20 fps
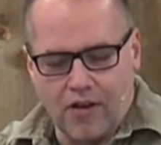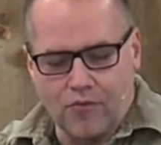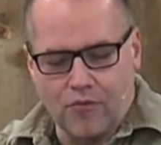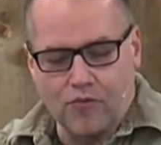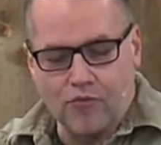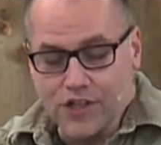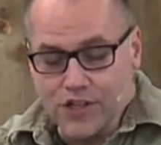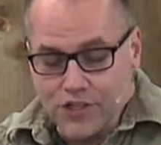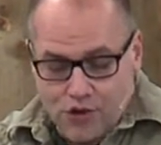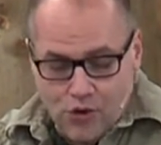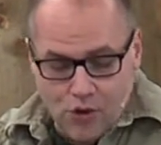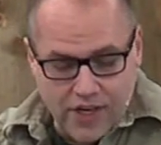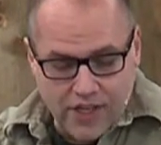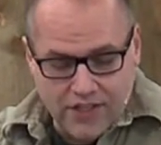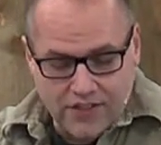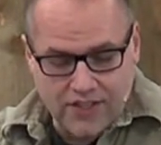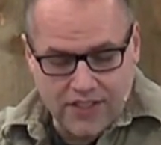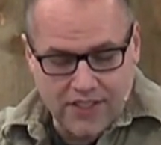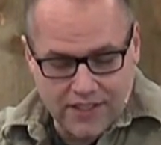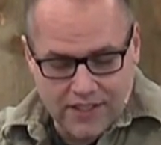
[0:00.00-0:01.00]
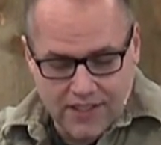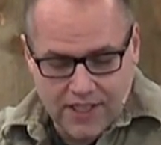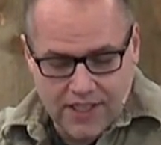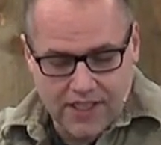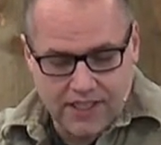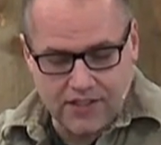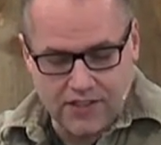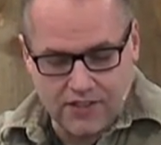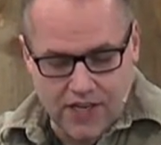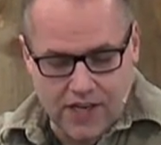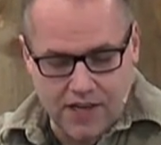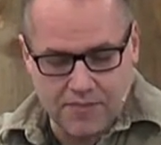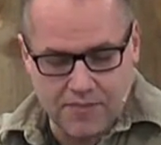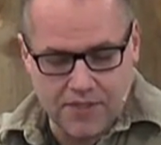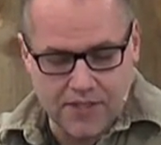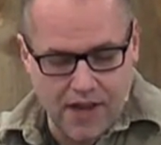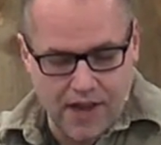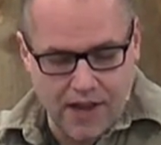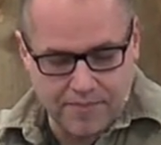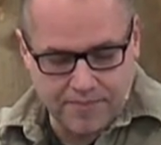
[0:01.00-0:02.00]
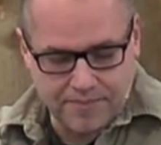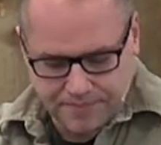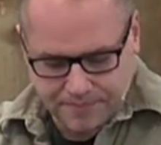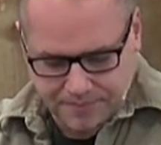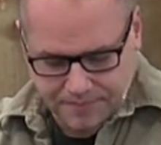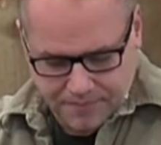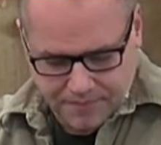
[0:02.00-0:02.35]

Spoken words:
rejoicing at the same time.